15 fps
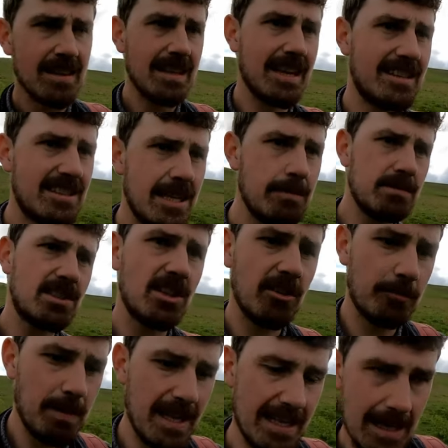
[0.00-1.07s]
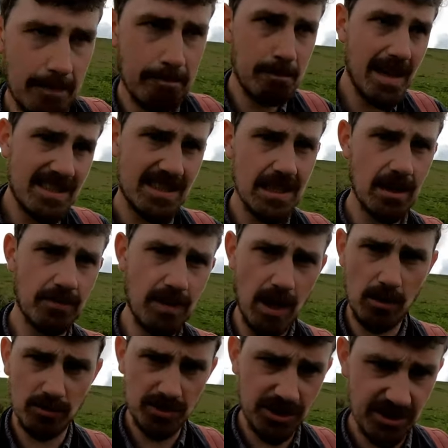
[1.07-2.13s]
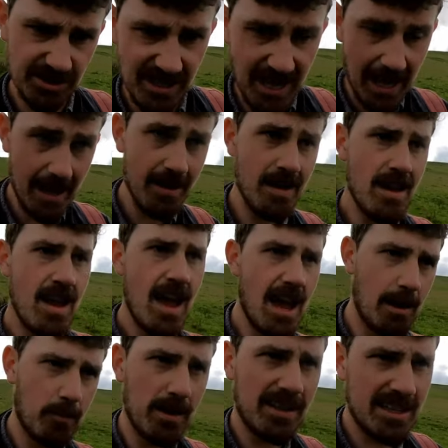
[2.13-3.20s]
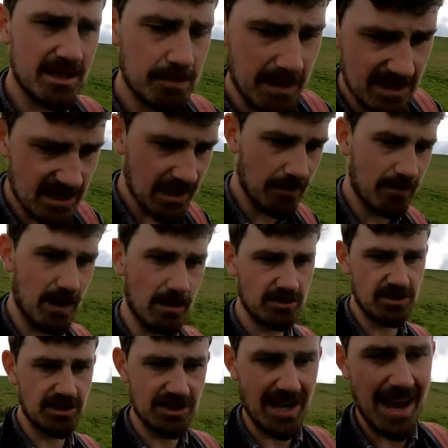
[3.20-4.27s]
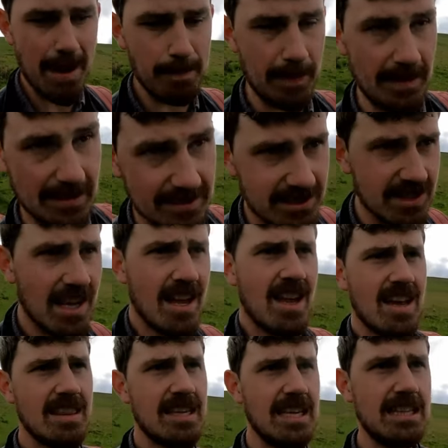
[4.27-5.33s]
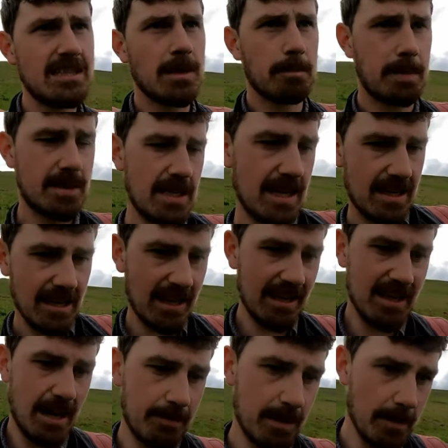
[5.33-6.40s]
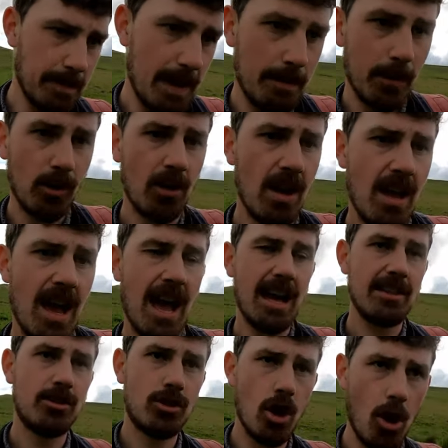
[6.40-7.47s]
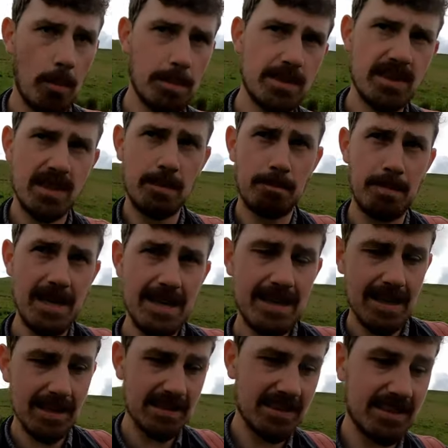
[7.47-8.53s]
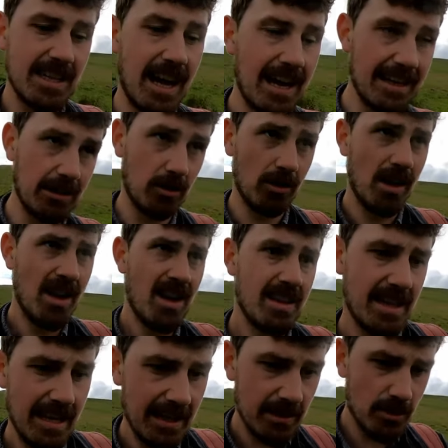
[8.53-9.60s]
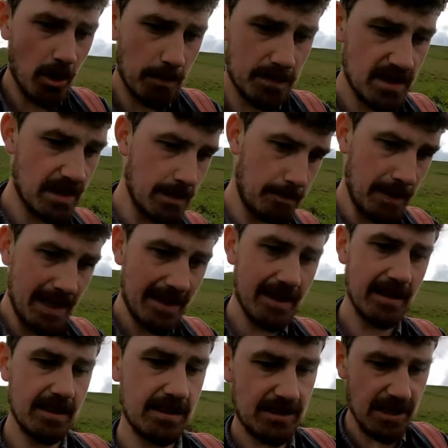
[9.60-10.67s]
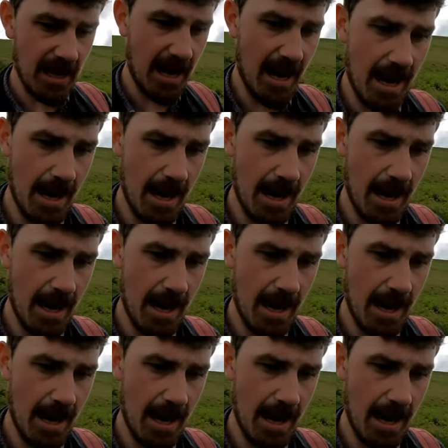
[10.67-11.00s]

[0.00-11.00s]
There seems to have been a mixing of cultures there, and when this mixing of cultures happens, these particular Yamna people adopt the Beaker style. They adopt the Beakers